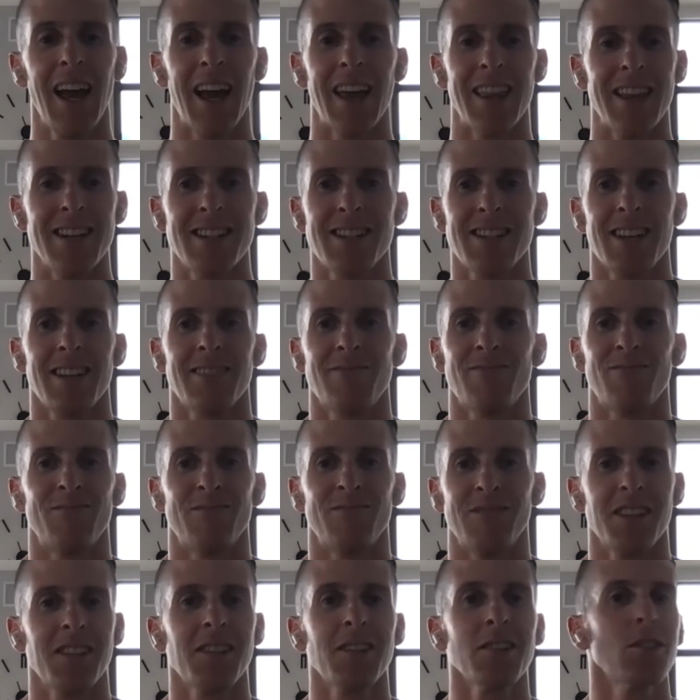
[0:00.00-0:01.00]
And they said,
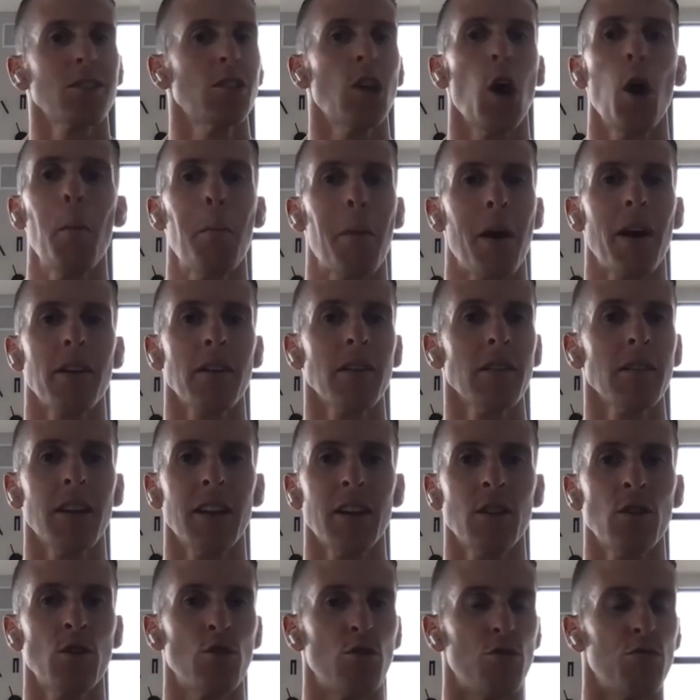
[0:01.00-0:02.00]
this is no better
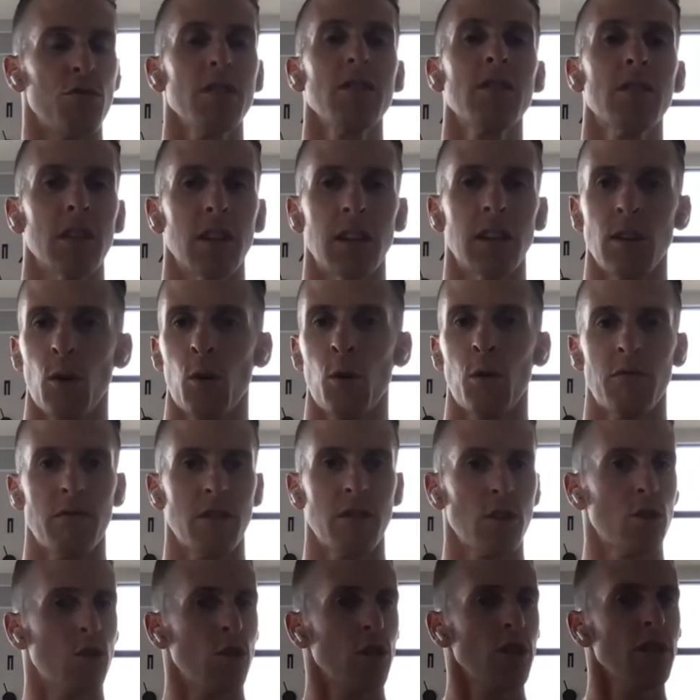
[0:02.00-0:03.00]
than Drizzly or
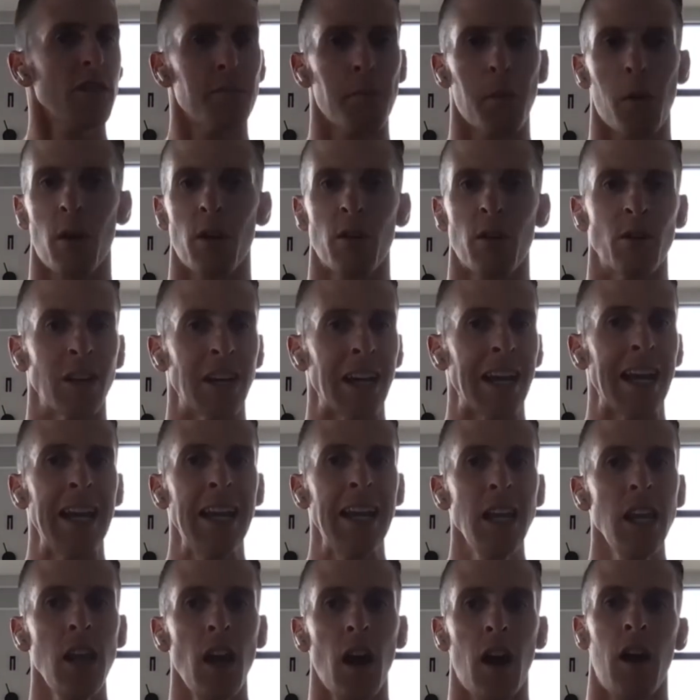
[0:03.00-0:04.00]
Reserve Bar or
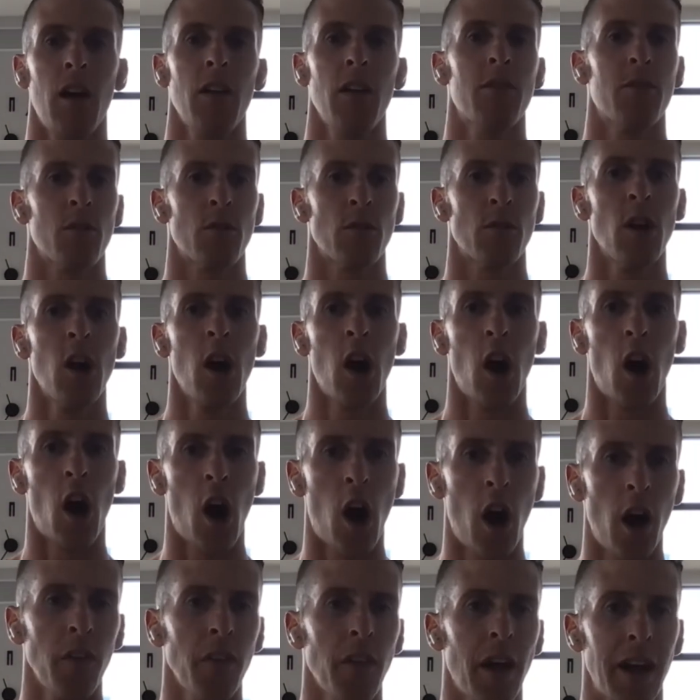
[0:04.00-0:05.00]
any other
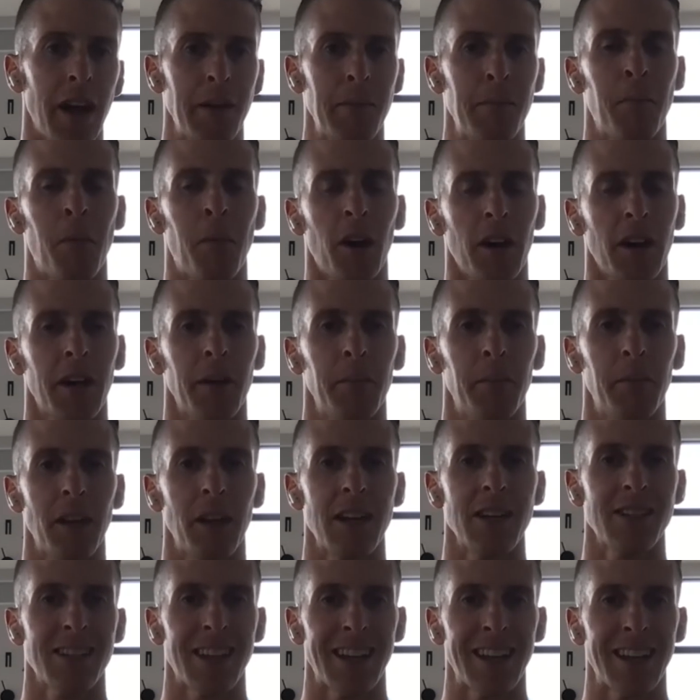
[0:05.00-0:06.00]
online
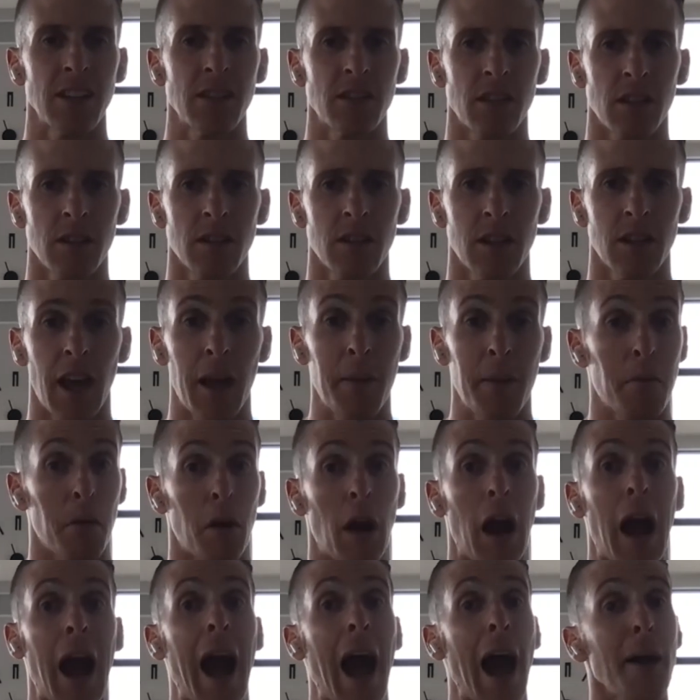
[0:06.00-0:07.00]
marketplace that exists today.
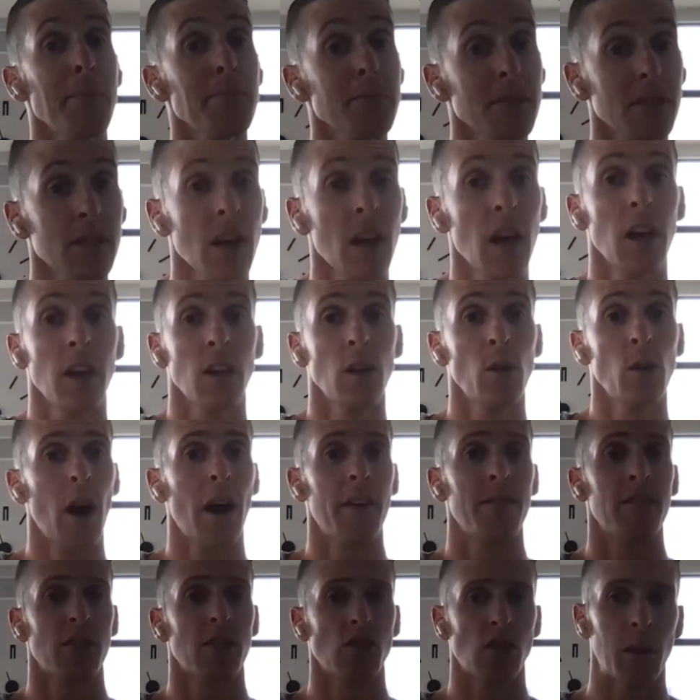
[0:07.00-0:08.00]
Perhaps you
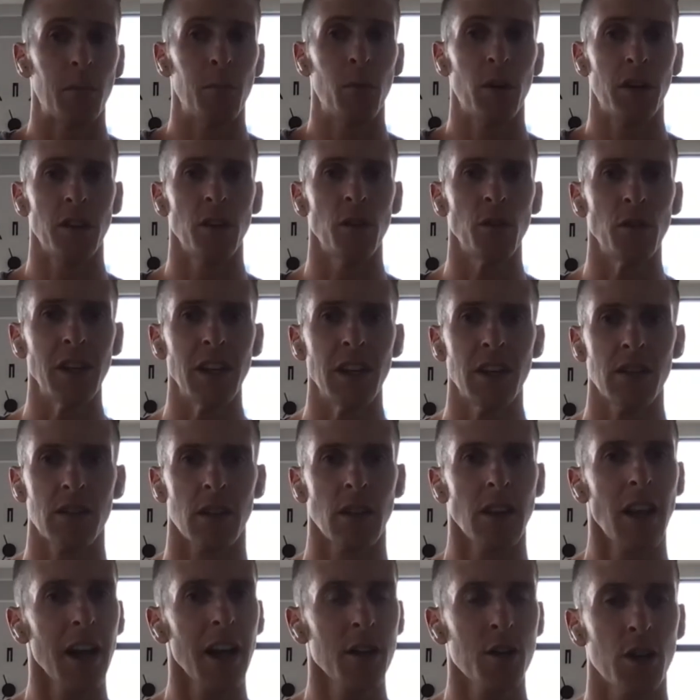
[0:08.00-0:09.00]
have a somewhat unique
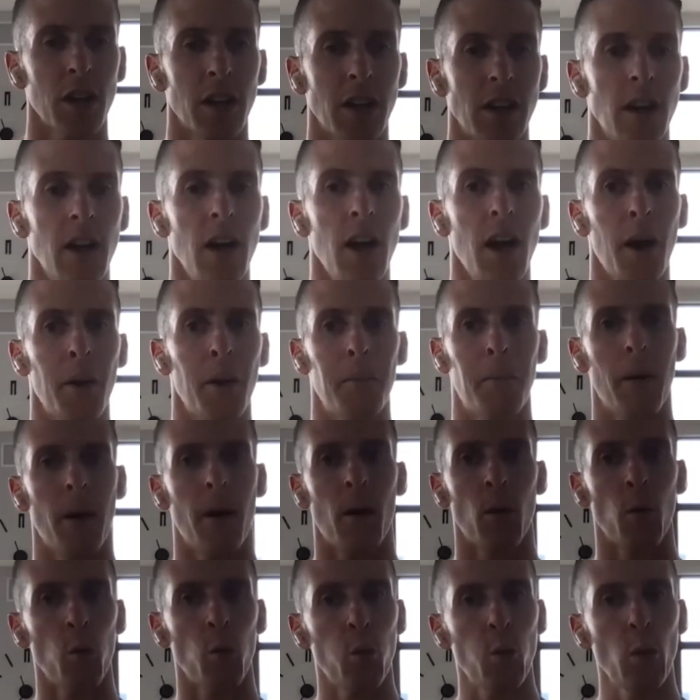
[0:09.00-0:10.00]
selection,
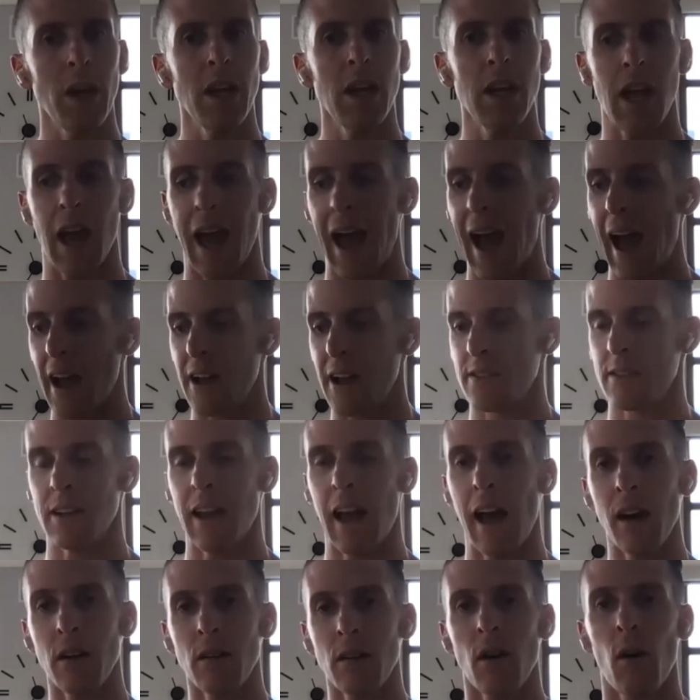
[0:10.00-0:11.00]
but we as an
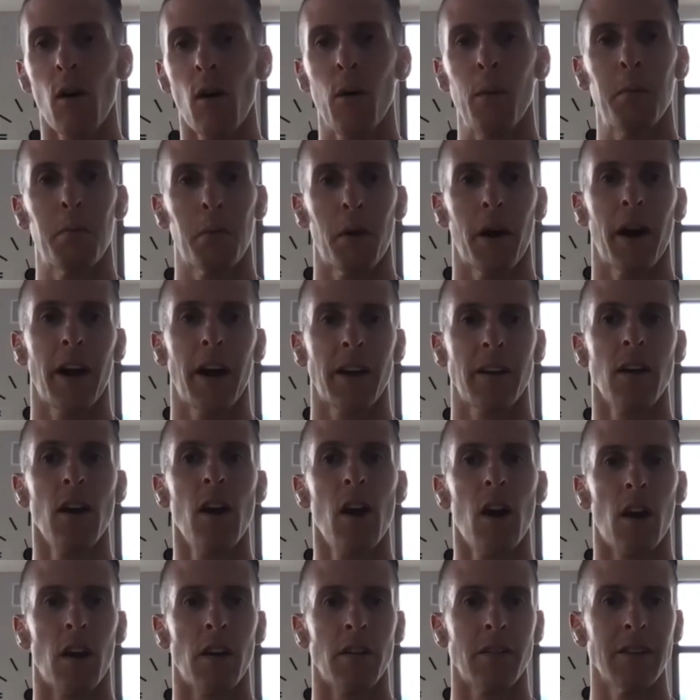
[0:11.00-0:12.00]
alcohol brand
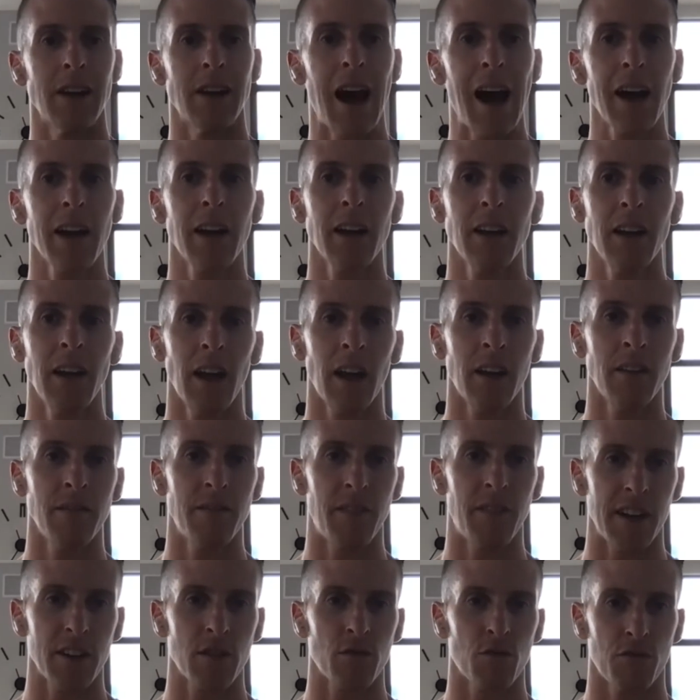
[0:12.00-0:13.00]
are not going to
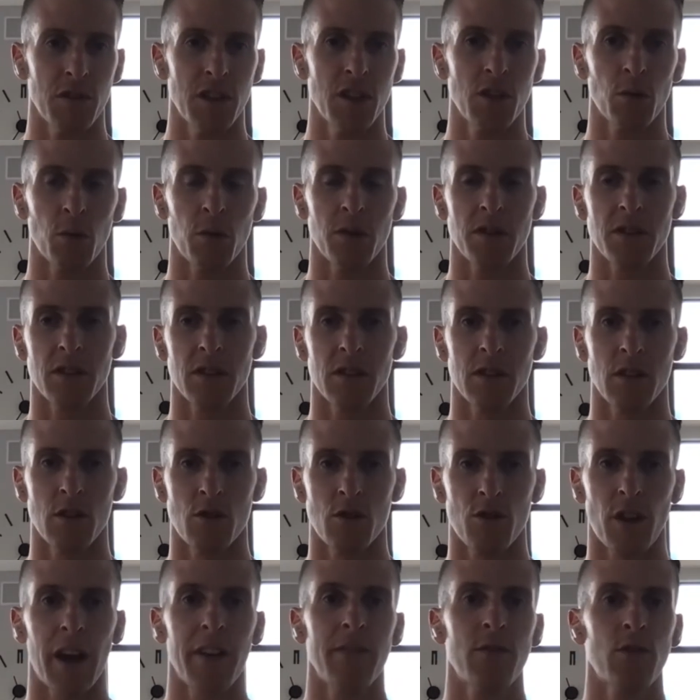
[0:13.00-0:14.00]
invest resources to
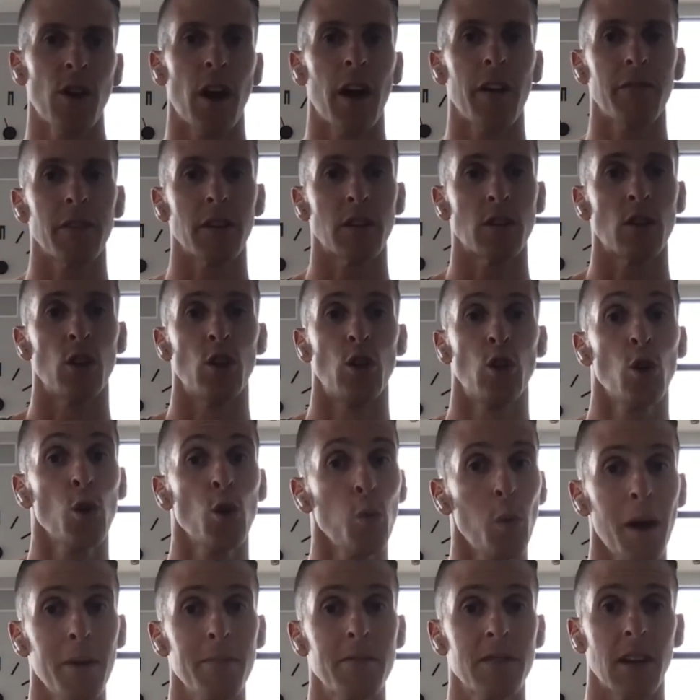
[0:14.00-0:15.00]
drive traffic to your
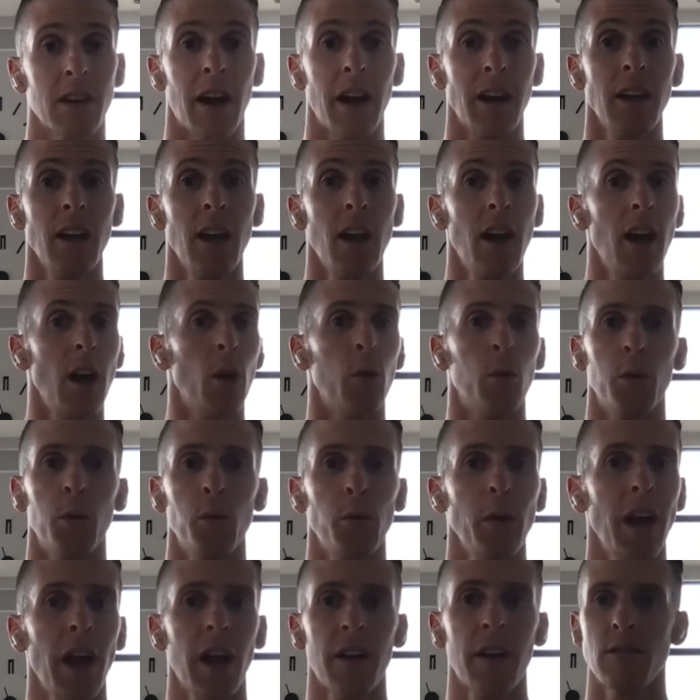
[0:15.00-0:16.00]
website when
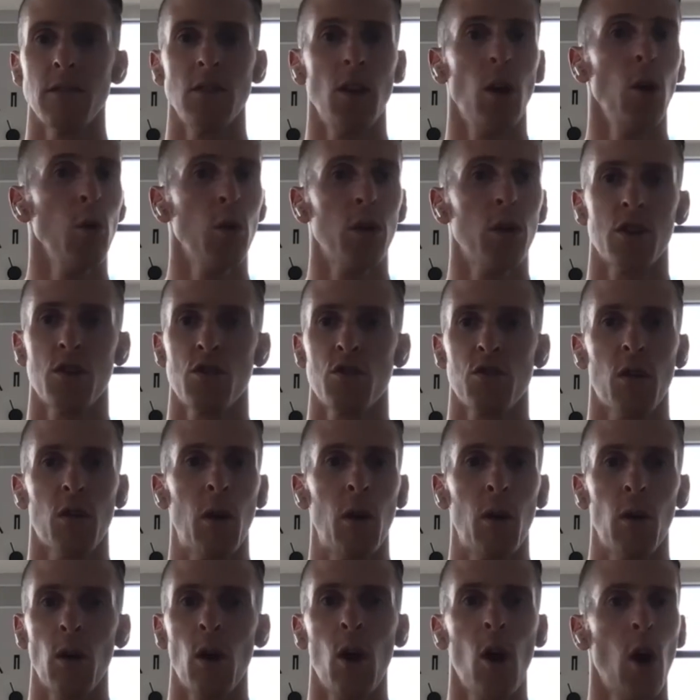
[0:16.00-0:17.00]
we have no
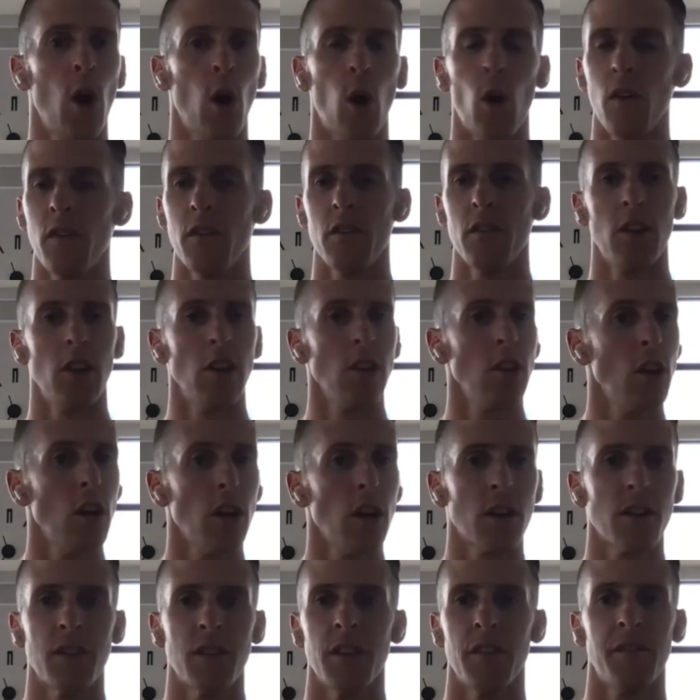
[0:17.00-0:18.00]
control over the
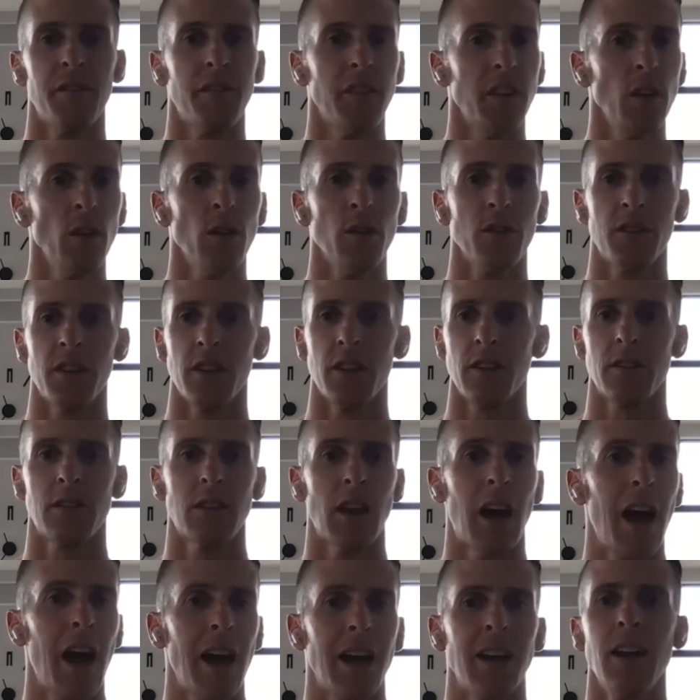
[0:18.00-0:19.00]
look, the feel, the
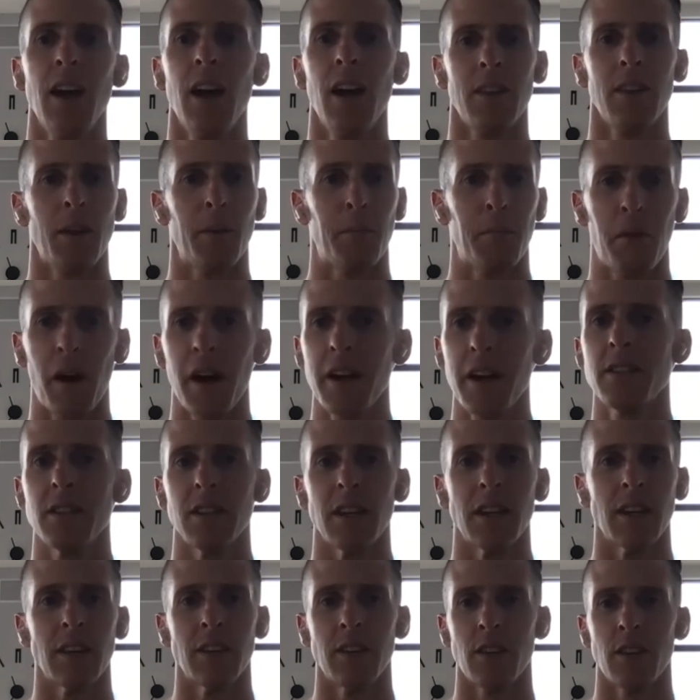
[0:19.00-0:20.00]
design, the
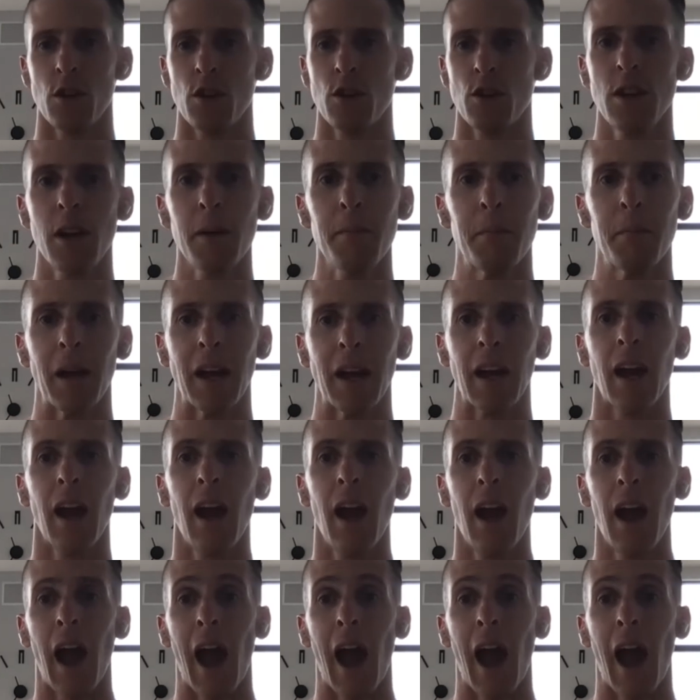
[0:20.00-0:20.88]
pricing, the shipping.